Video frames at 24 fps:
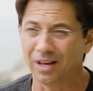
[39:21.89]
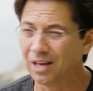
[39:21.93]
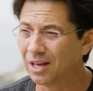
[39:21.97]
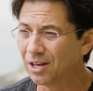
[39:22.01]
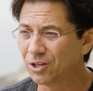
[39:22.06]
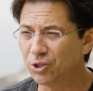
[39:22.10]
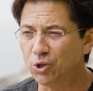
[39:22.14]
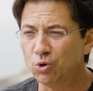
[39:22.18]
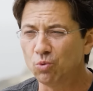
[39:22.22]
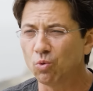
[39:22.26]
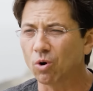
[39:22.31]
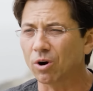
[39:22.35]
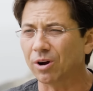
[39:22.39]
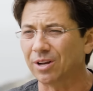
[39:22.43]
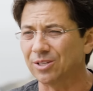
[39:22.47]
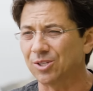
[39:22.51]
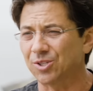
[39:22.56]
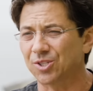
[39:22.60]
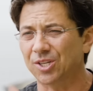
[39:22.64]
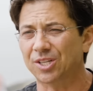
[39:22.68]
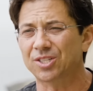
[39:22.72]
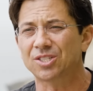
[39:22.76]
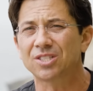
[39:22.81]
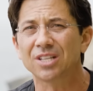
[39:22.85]
Mm. You work a
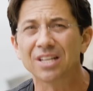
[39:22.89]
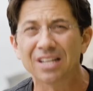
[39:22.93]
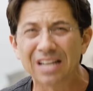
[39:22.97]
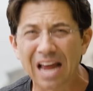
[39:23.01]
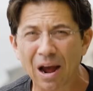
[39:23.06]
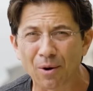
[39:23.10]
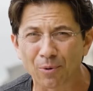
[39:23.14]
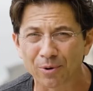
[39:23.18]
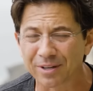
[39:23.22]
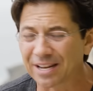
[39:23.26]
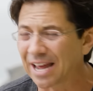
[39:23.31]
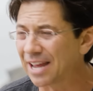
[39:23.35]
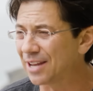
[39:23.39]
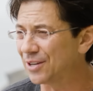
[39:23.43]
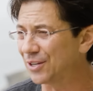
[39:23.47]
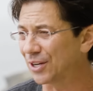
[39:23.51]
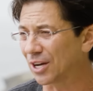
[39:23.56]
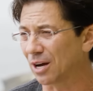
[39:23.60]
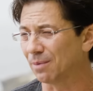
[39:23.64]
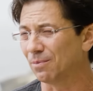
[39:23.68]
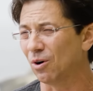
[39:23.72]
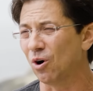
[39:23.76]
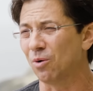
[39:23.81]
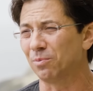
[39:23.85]
sixteen hour day, and you
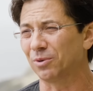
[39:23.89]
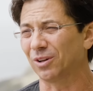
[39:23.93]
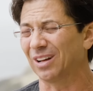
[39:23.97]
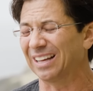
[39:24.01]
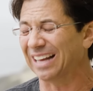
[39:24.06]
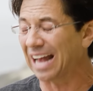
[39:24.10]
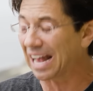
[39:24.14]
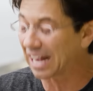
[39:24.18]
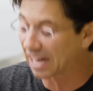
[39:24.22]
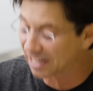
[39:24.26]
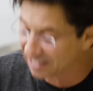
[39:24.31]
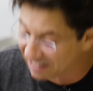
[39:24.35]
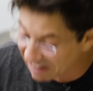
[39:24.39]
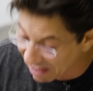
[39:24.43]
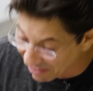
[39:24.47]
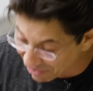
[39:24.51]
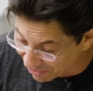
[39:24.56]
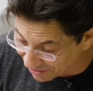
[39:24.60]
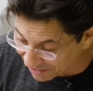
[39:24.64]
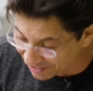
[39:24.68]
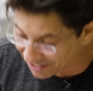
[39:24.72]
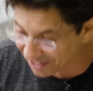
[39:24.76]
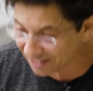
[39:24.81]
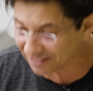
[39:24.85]
come home, and you're like, I got
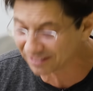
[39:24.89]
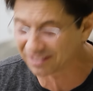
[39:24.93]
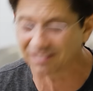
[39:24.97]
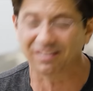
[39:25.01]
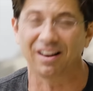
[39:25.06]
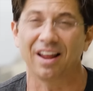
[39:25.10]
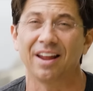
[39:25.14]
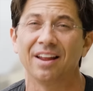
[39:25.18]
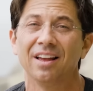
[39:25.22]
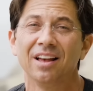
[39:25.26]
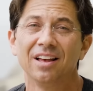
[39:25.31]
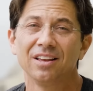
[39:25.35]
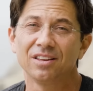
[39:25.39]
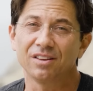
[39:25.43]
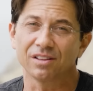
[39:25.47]
nothing done today.